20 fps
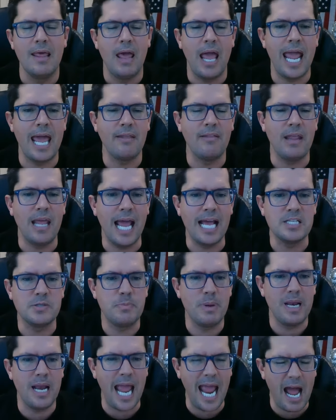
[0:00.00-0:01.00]
and has
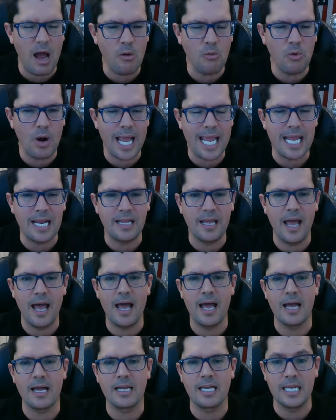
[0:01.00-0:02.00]
been outright
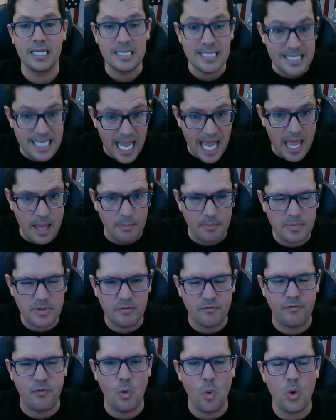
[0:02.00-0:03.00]
uh,
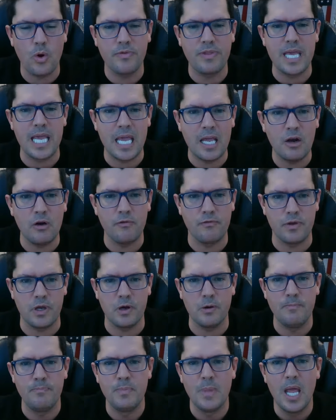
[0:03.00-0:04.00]
condemned for the
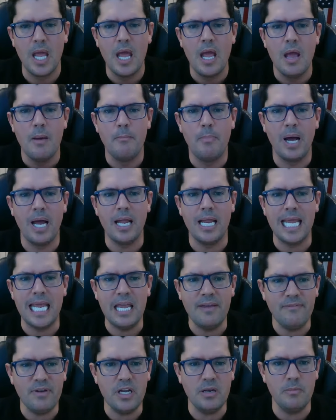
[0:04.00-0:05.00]
interview. But
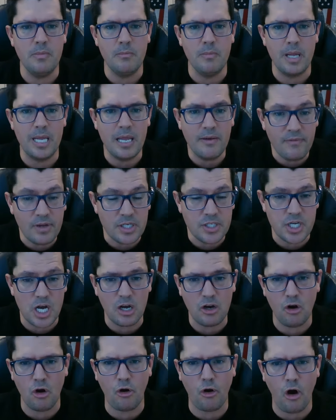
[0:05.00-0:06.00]
even, even
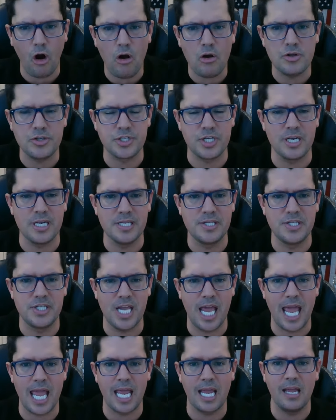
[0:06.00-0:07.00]
Tucker Carlson is
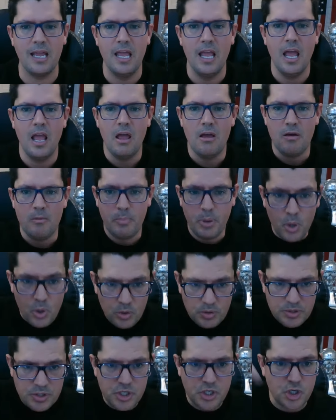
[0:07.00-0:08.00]
saying
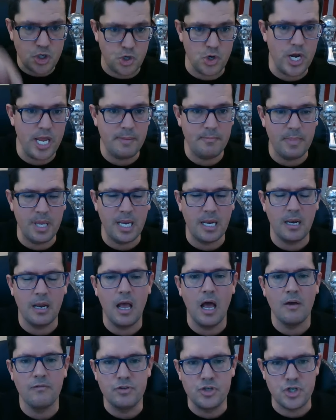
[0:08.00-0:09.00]
Putin's treatment
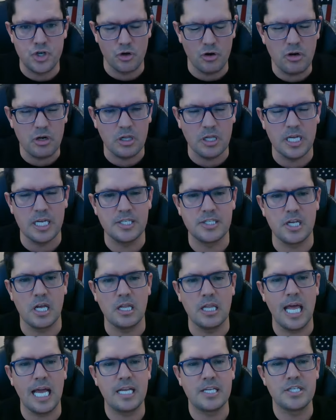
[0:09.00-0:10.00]
of journalist
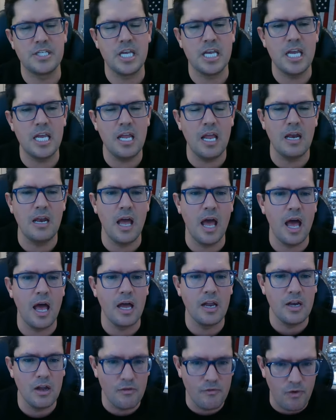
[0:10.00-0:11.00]
Alexei
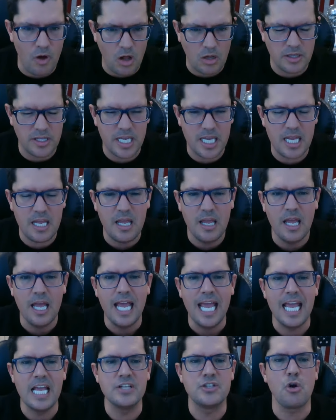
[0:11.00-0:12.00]
uh, Navalny
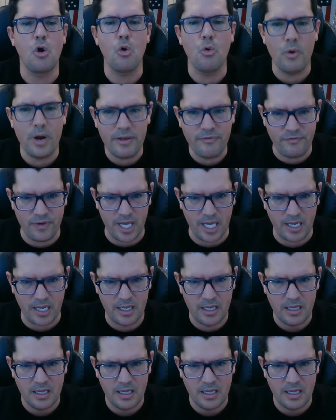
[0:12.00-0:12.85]
is horrific.